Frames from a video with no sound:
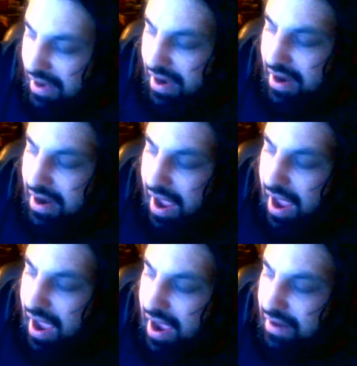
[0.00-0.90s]
in a
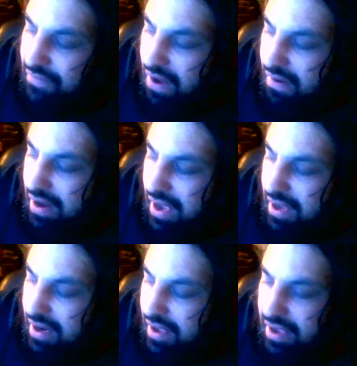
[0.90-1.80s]
head of
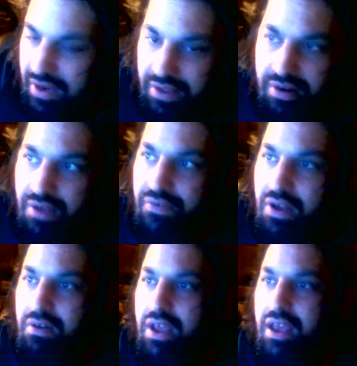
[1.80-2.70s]
Conan, and then you'd have
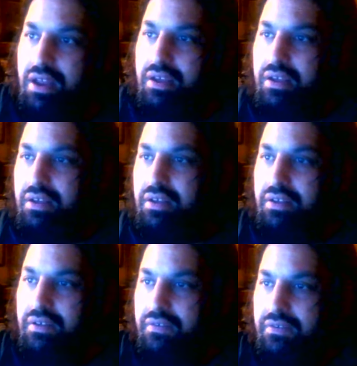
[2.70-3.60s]
Conan
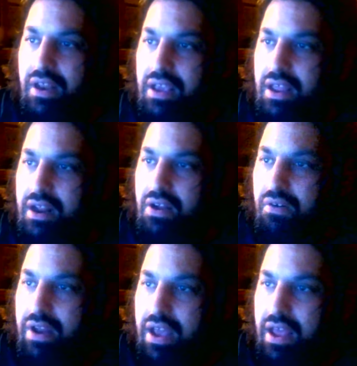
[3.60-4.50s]
sitting in a
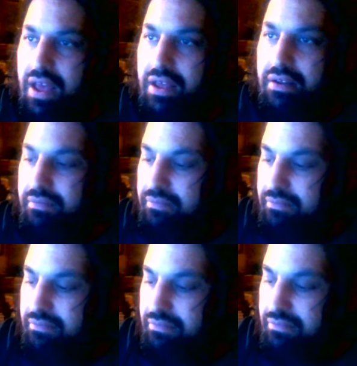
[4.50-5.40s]
Conan head.
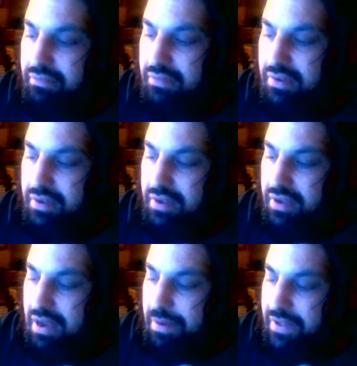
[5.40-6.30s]

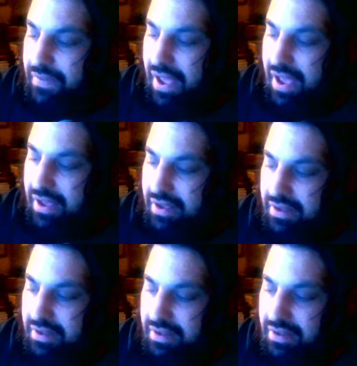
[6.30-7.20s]
How about that?
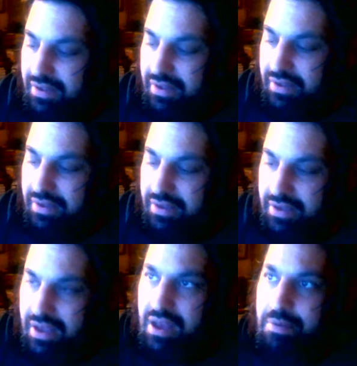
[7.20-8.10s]

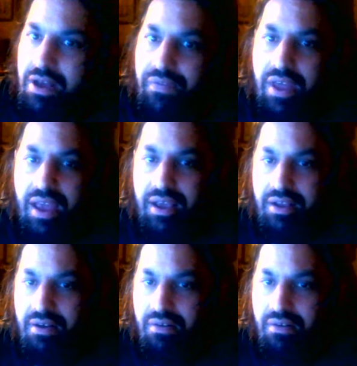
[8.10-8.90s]
How about that?